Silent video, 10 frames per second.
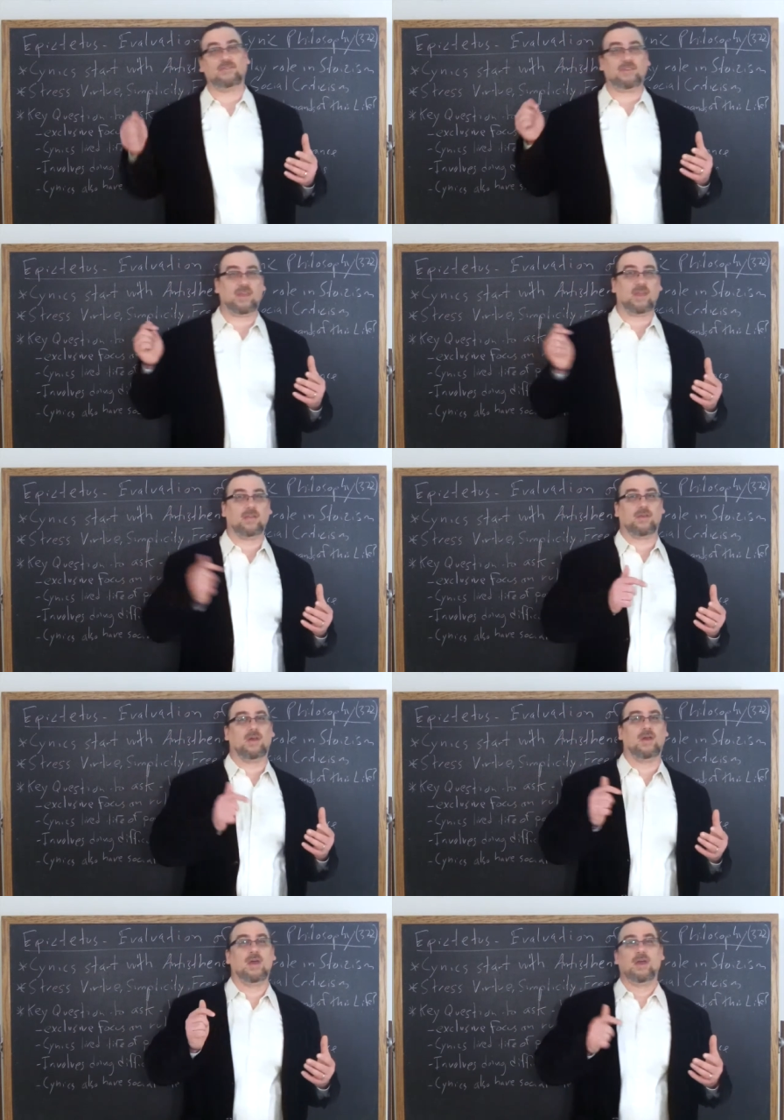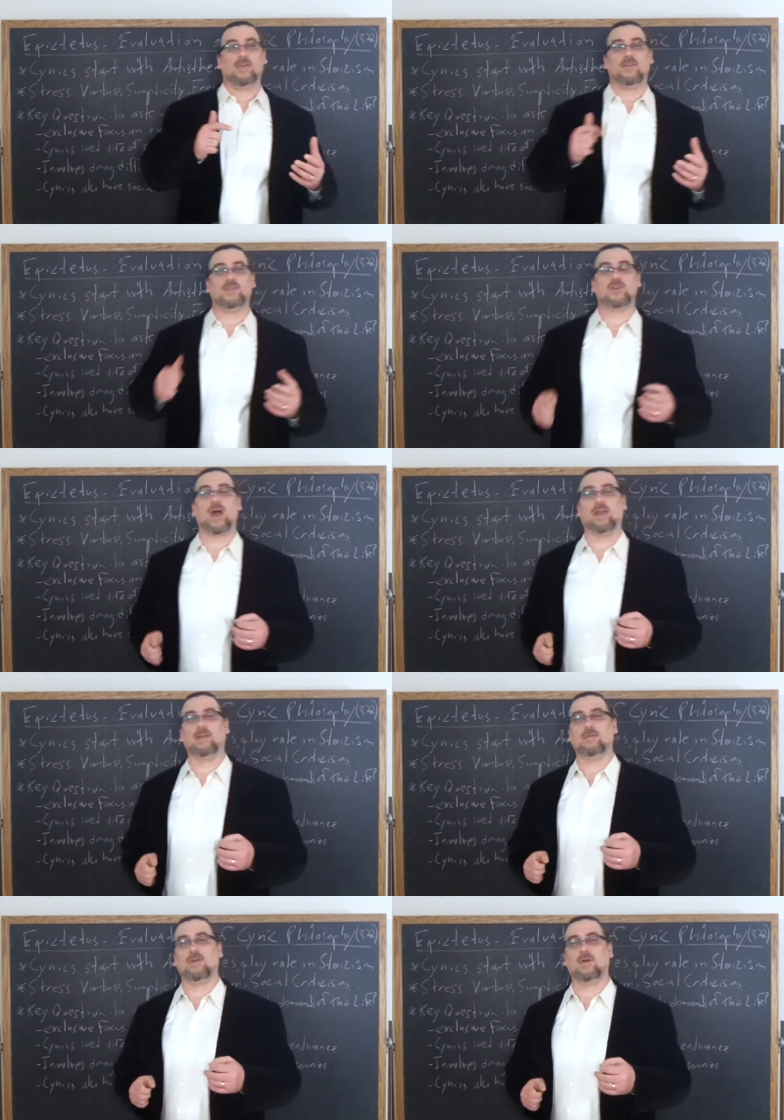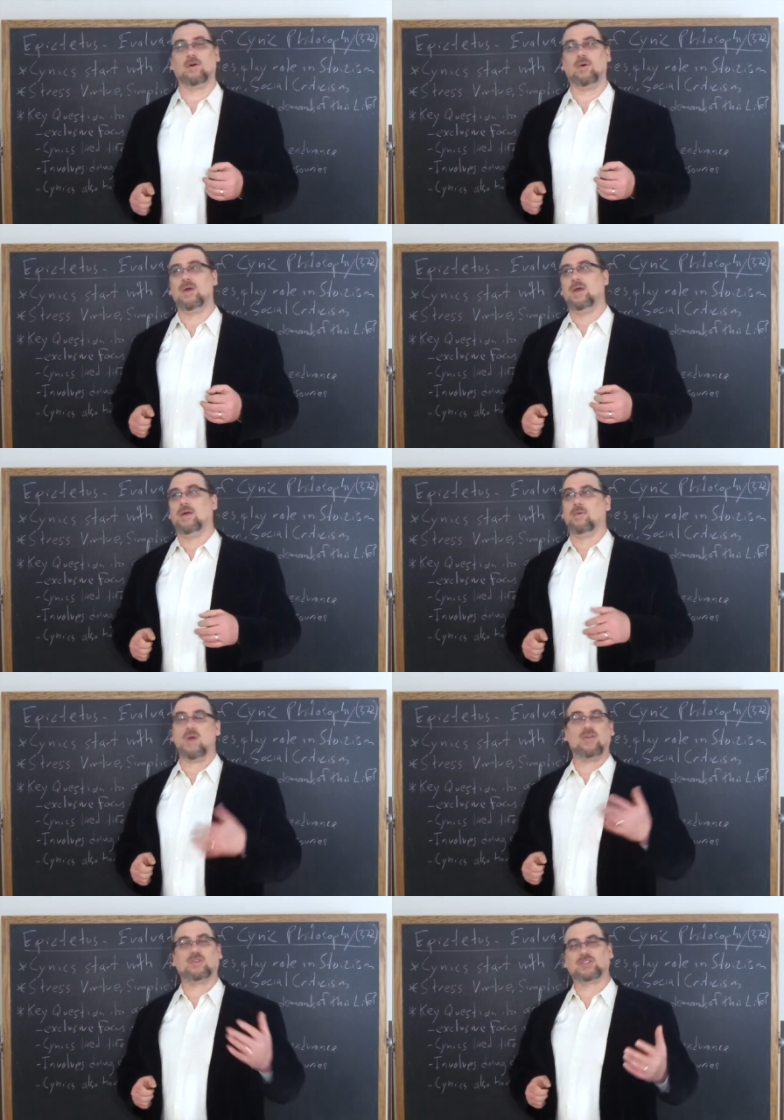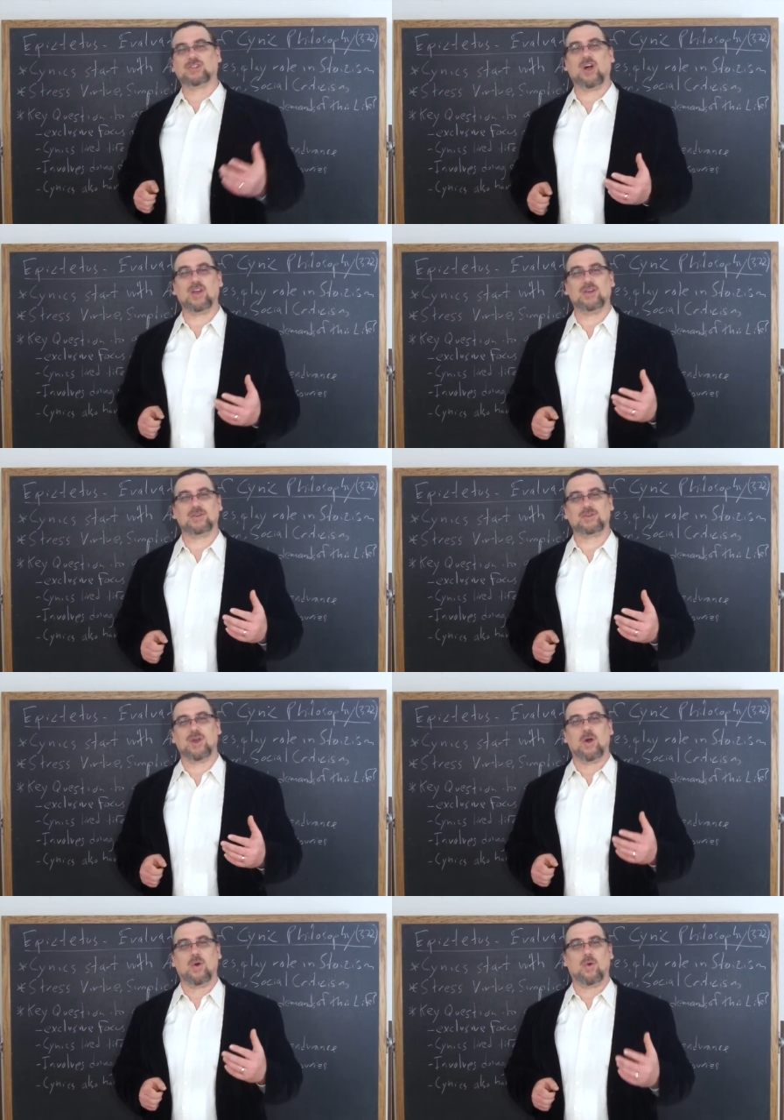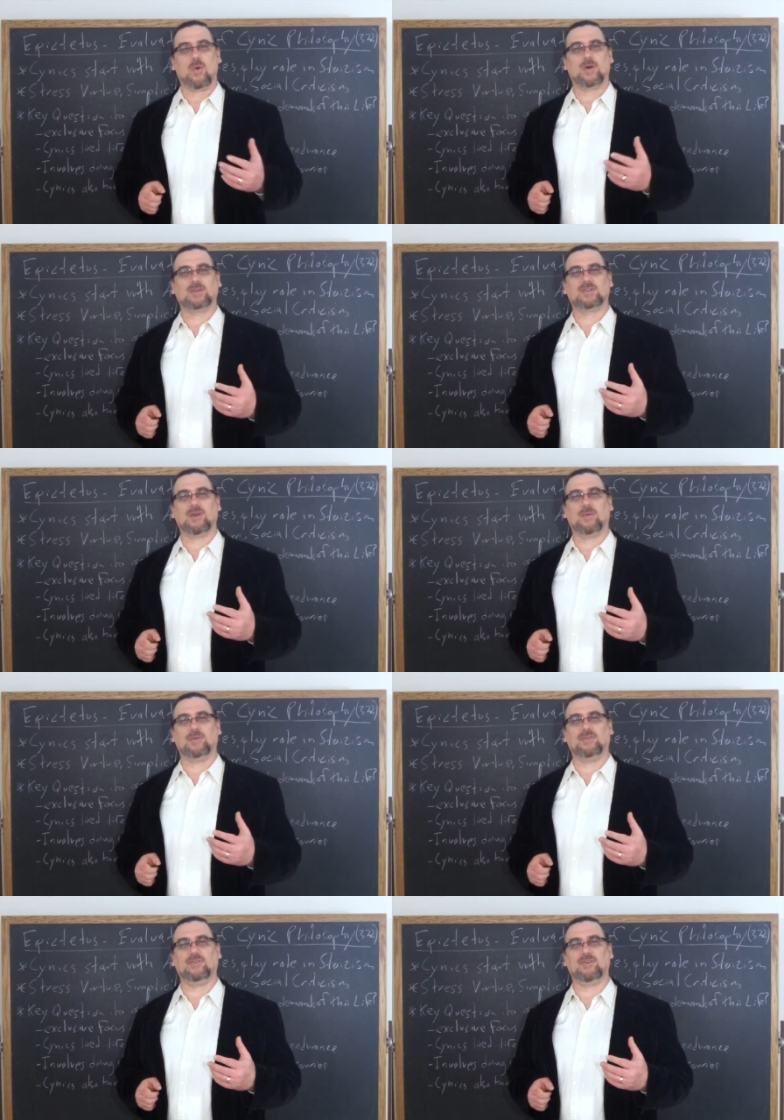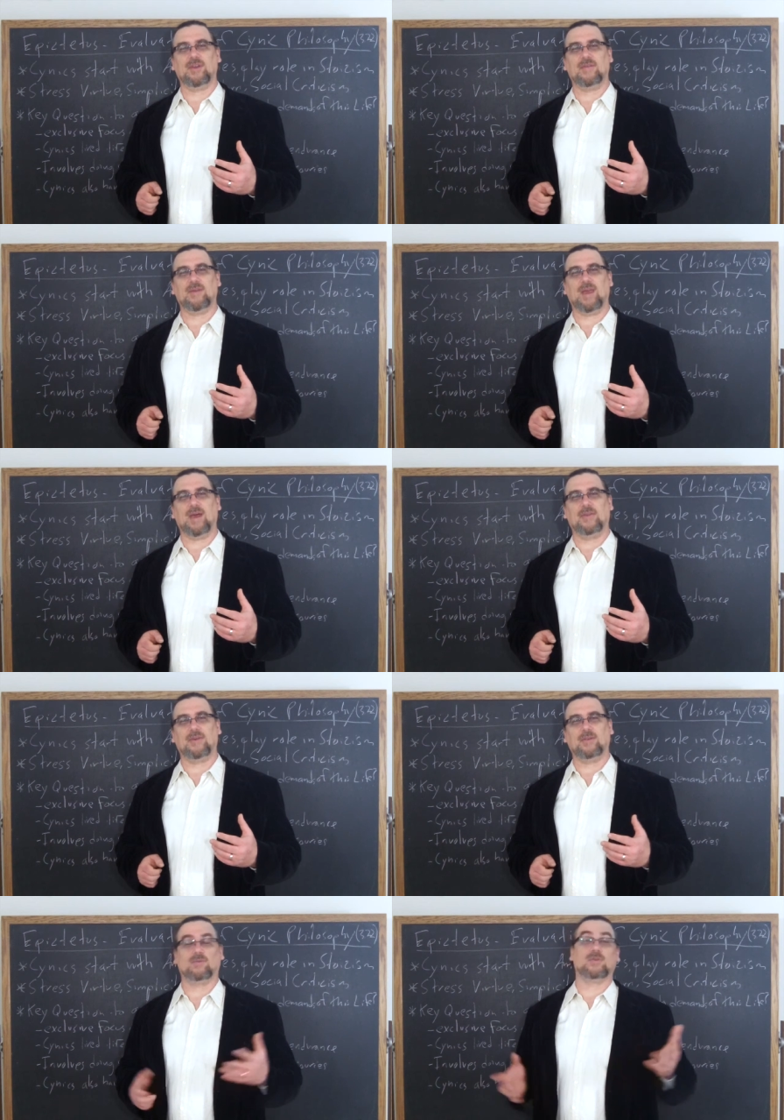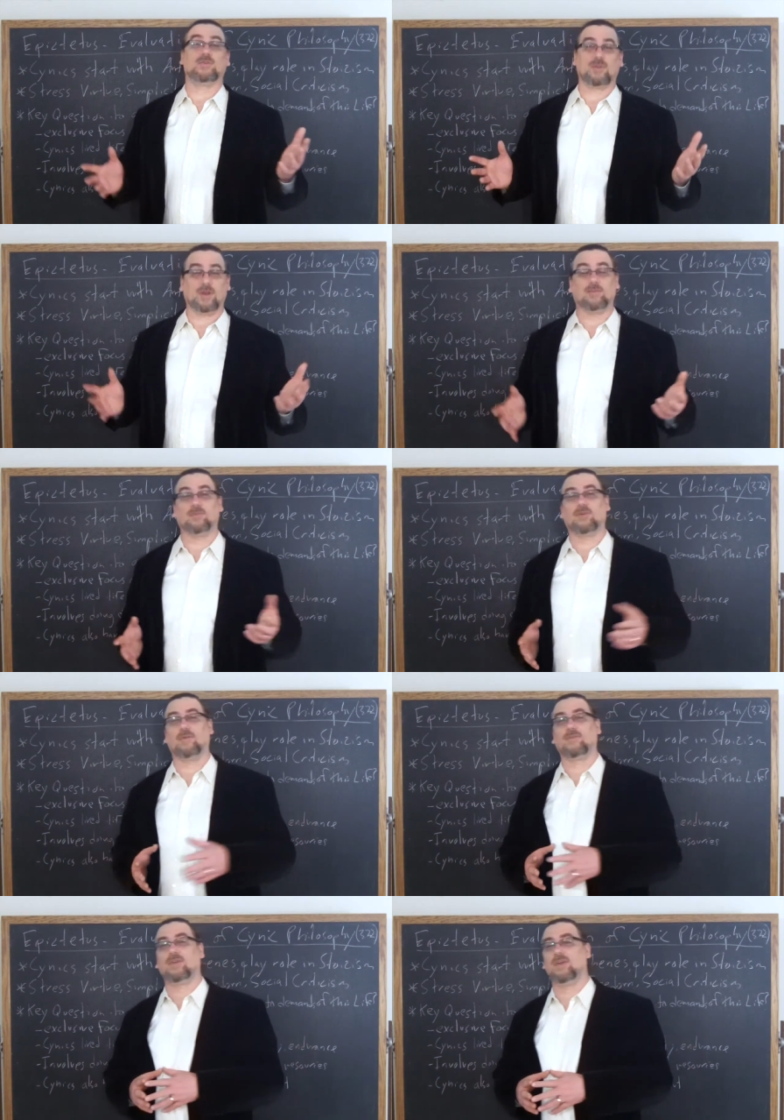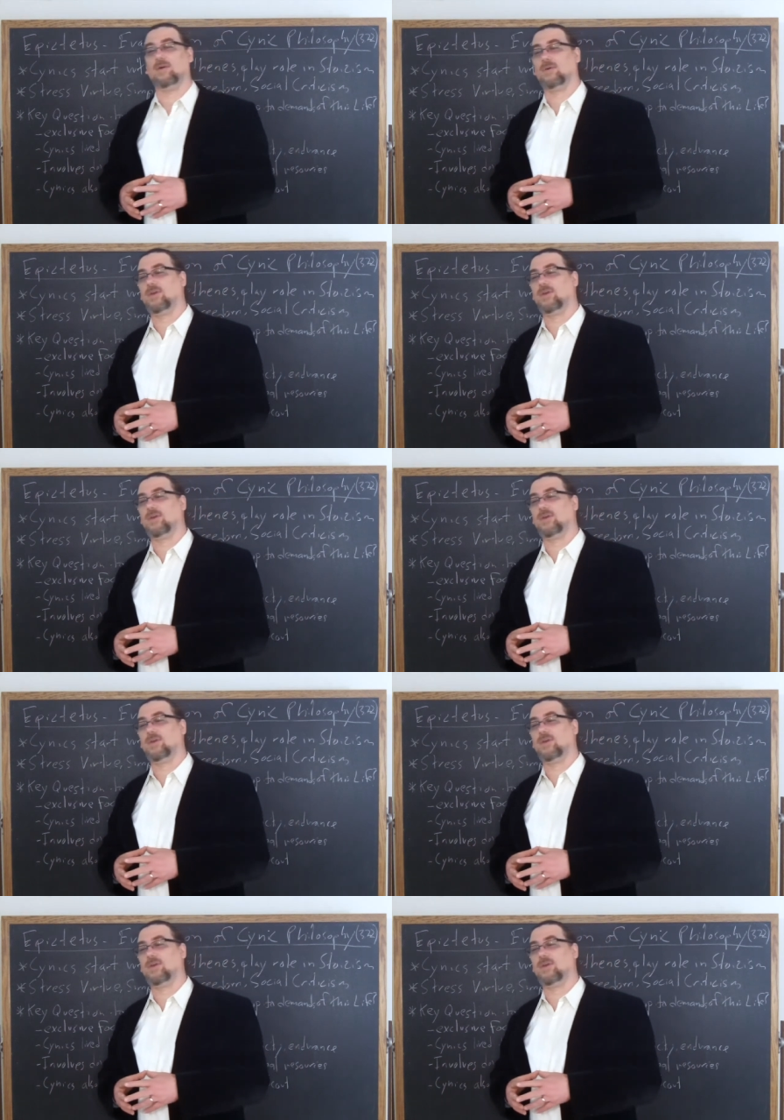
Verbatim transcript: stinging the, the giant, you know, rather sluggish horse that was the city of Athens, which gets himself, you know,